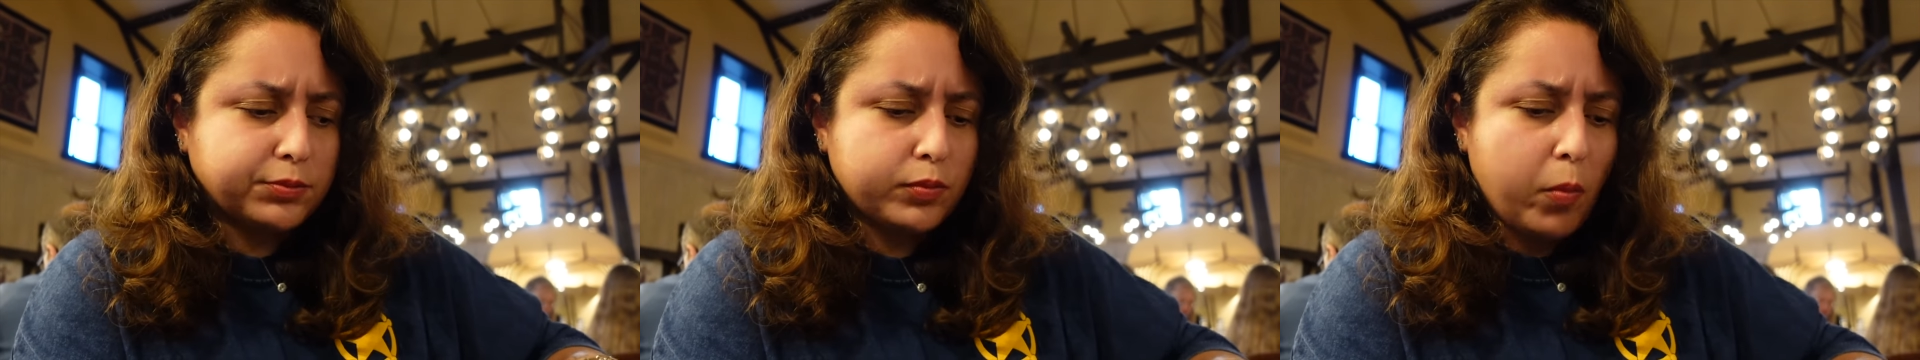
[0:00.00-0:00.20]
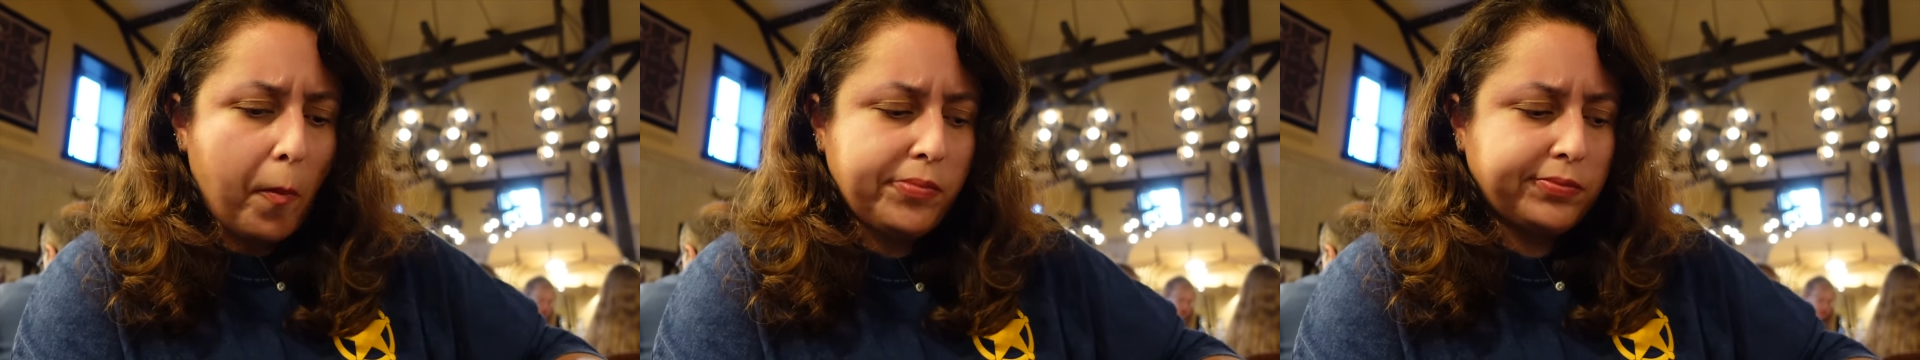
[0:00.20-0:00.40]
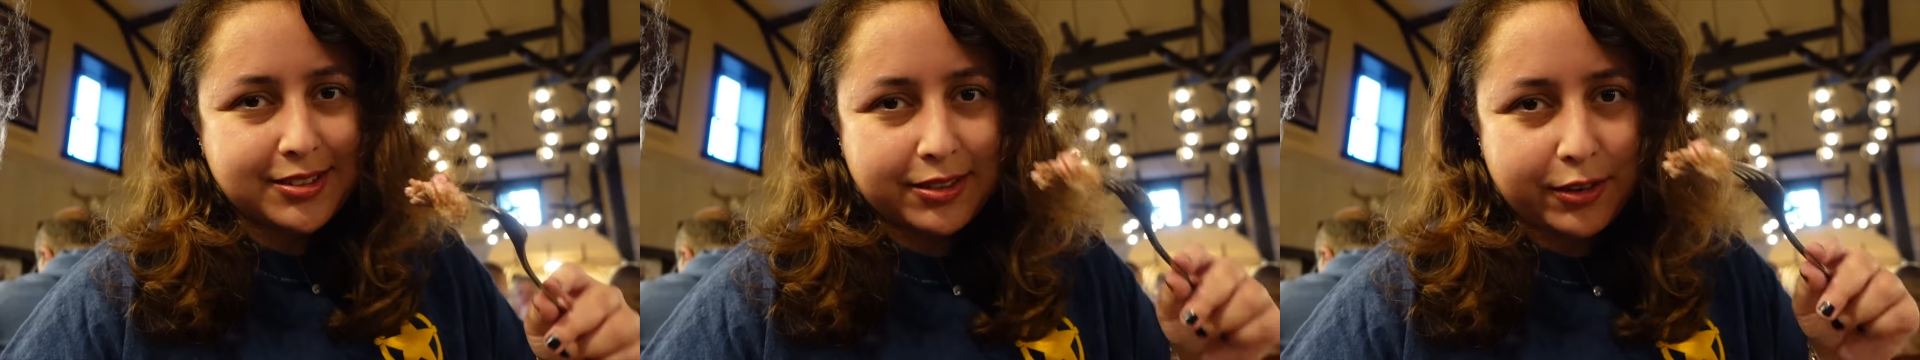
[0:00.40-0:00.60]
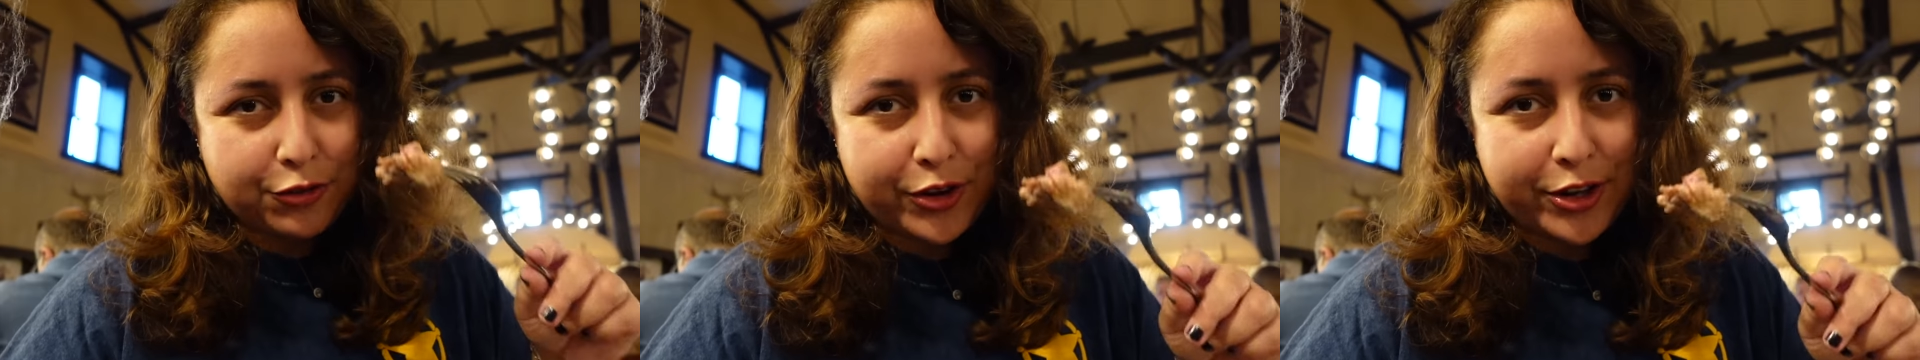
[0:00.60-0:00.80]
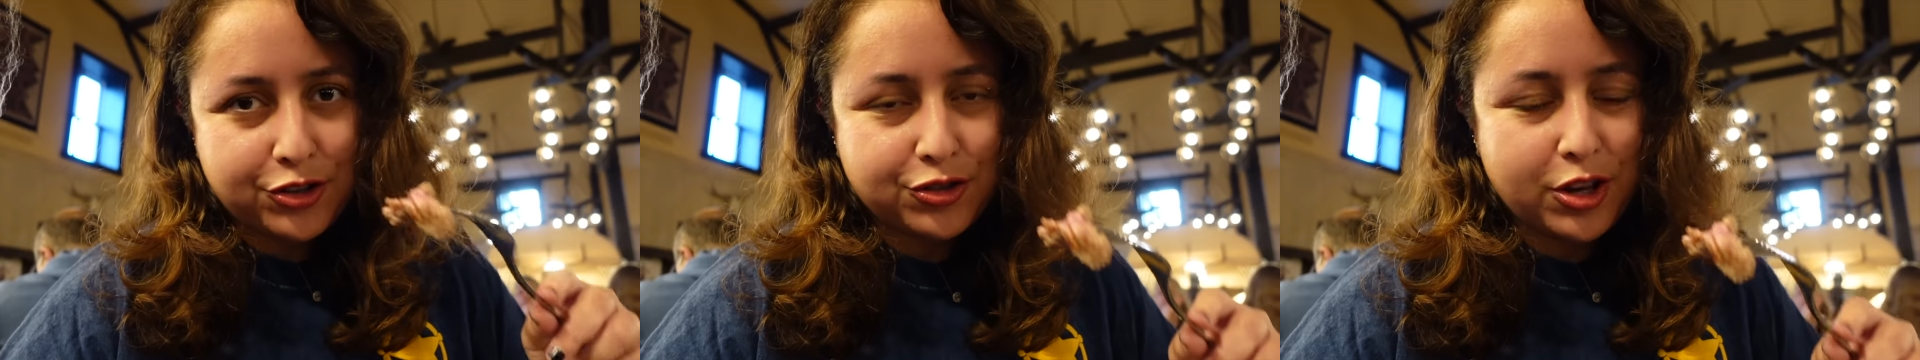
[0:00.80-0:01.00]
Let's face it, the
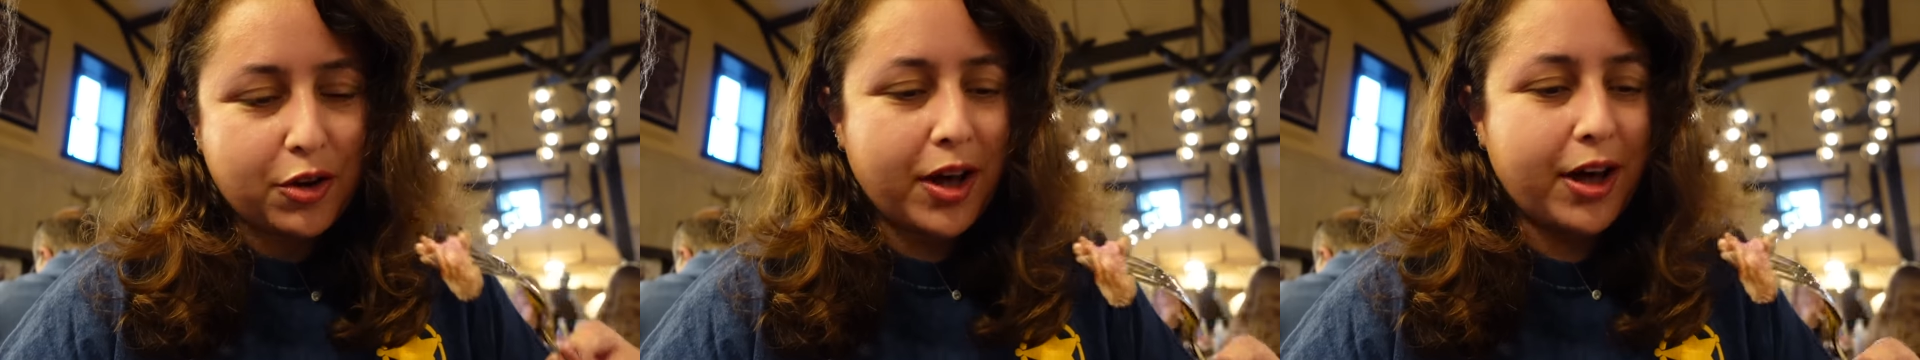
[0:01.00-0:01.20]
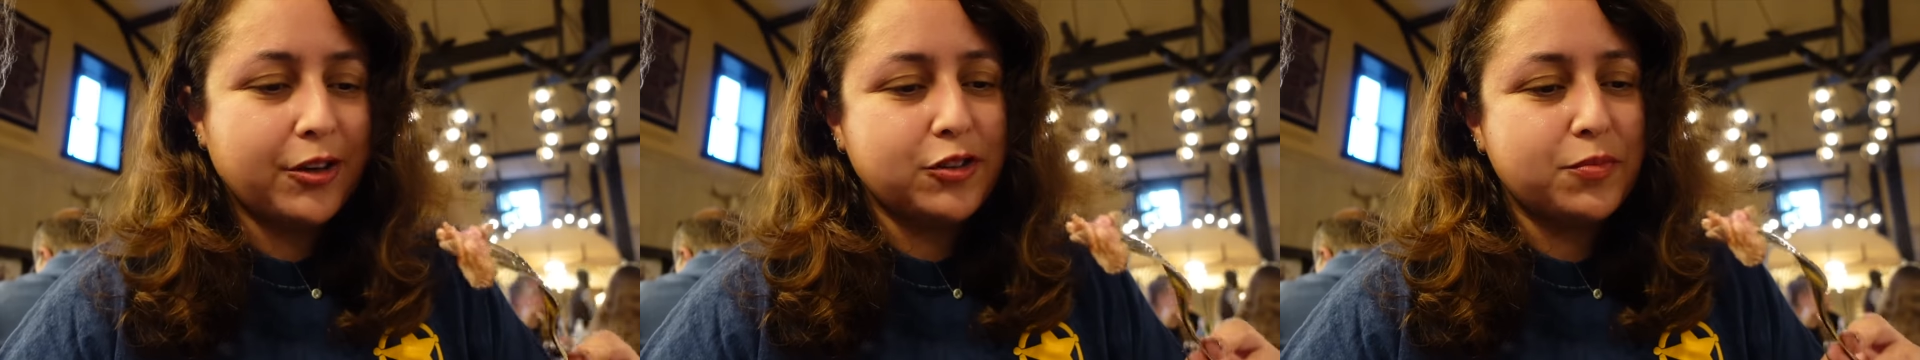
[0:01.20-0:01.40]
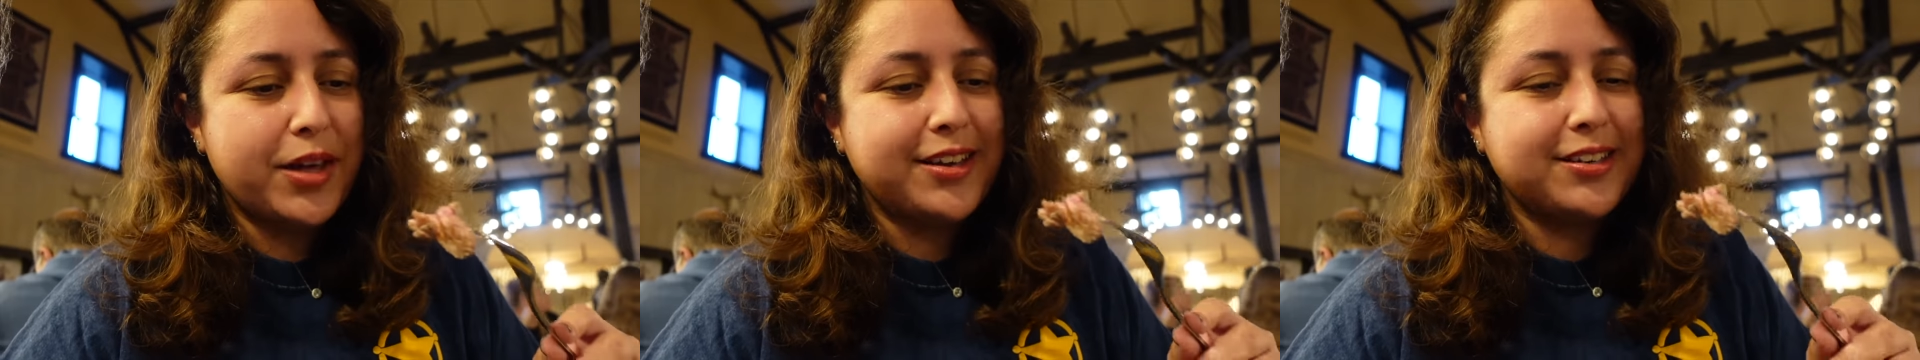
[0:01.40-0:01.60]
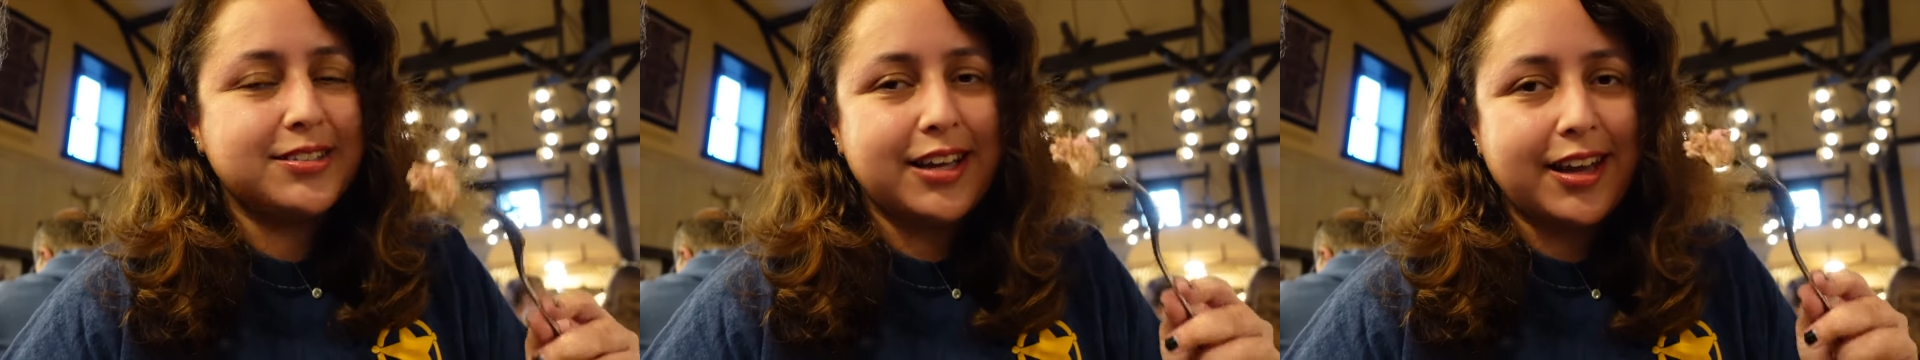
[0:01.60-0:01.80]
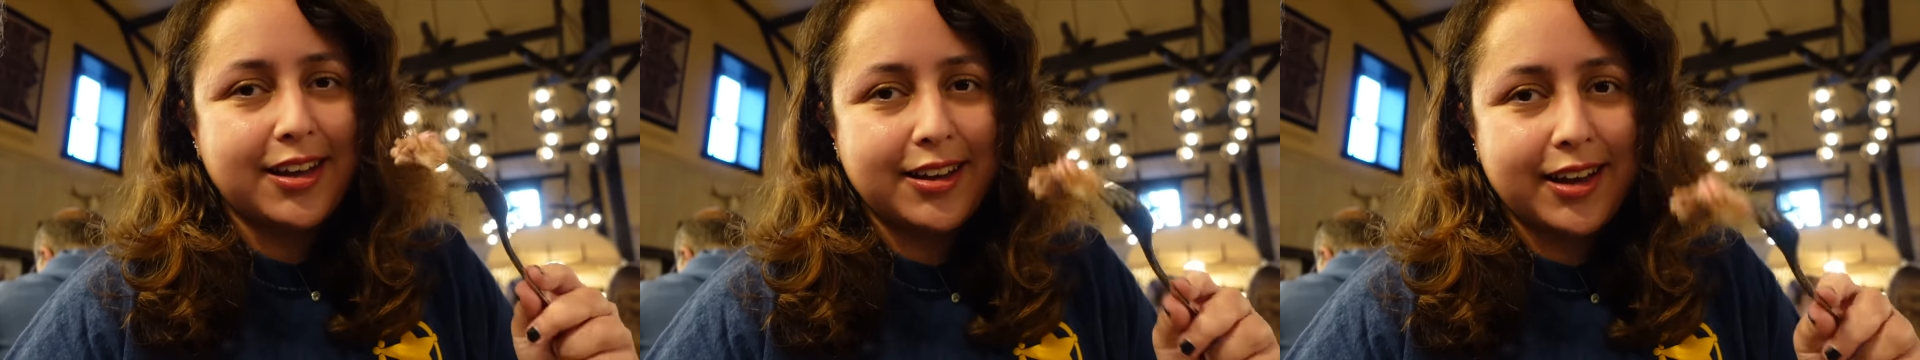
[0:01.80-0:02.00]
French know how to make
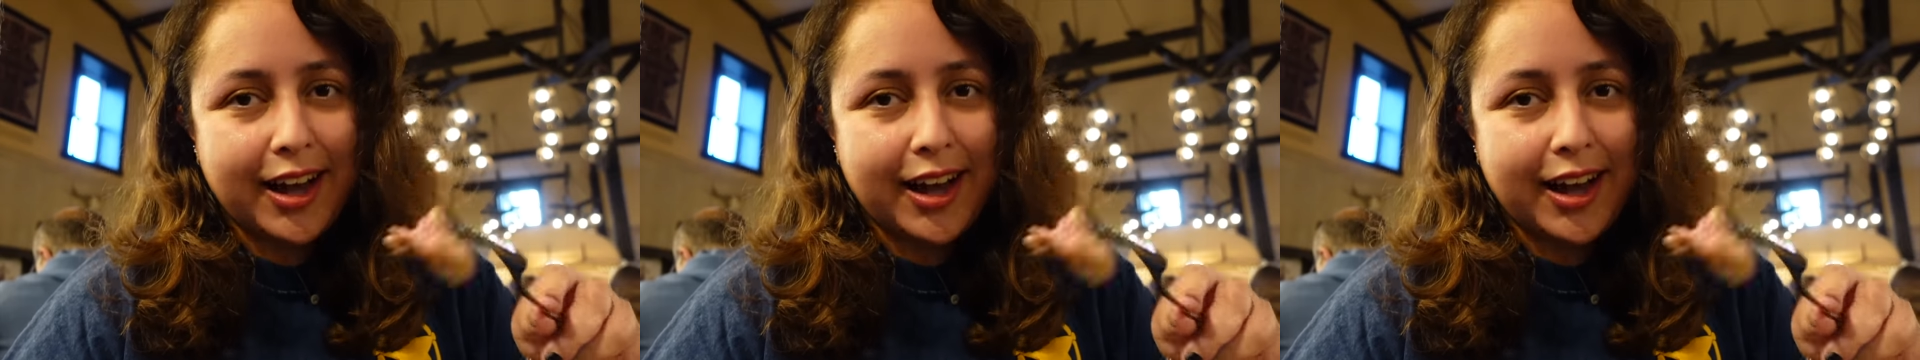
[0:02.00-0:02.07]
steak,